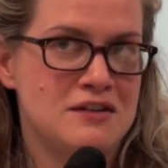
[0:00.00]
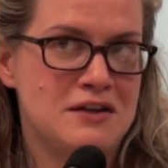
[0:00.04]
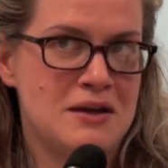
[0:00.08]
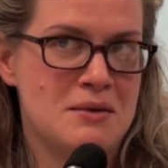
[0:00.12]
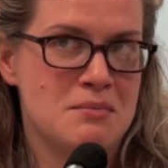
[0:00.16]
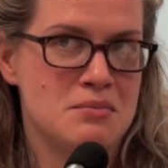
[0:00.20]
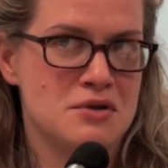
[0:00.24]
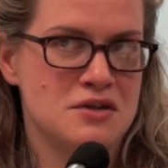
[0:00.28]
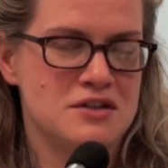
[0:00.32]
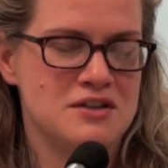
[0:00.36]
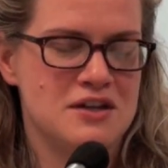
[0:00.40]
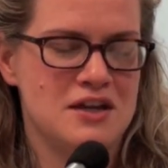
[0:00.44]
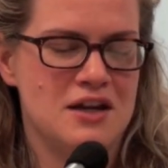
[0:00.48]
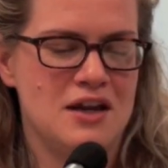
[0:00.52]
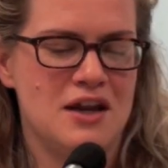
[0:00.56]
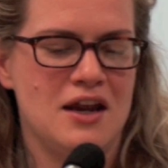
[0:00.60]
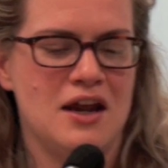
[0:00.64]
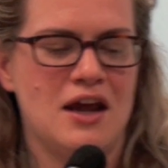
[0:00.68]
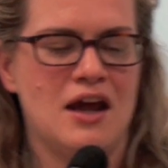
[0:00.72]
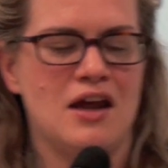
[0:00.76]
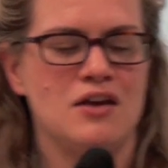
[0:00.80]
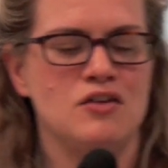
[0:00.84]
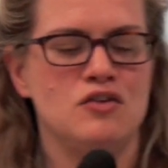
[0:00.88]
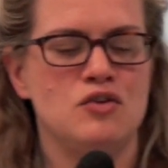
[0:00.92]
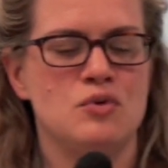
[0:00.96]

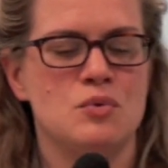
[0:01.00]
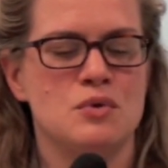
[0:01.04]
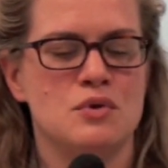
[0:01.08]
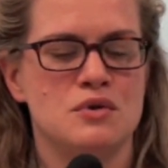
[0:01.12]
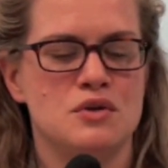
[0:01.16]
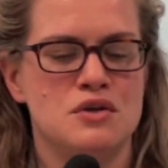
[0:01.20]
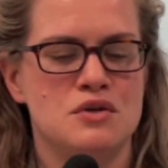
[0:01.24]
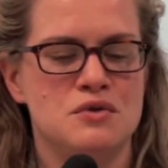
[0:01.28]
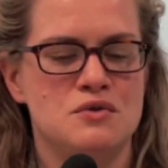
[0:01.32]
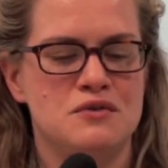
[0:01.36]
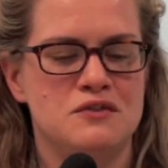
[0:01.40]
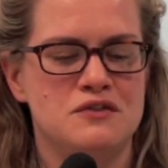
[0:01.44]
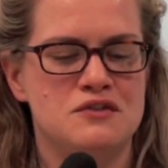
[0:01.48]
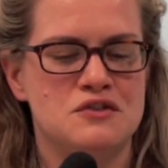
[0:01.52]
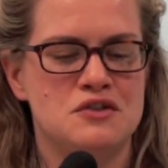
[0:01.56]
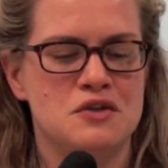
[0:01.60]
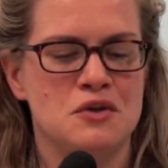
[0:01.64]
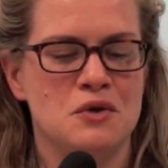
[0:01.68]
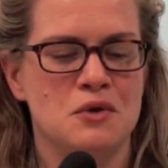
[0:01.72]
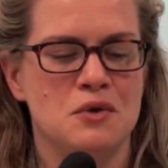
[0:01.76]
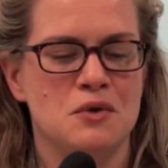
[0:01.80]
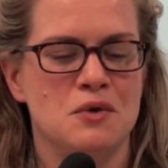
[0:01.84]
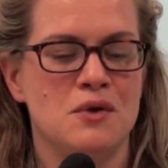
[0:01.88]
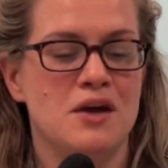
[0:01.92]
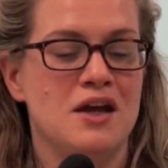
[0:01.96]
celebrity and you're used
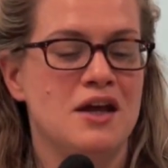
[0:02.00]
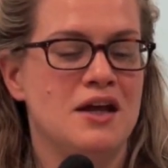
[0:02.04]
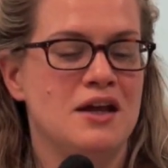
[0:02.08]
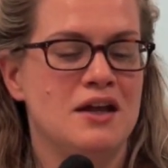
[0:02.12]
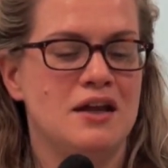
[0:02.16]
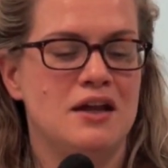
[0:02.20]
to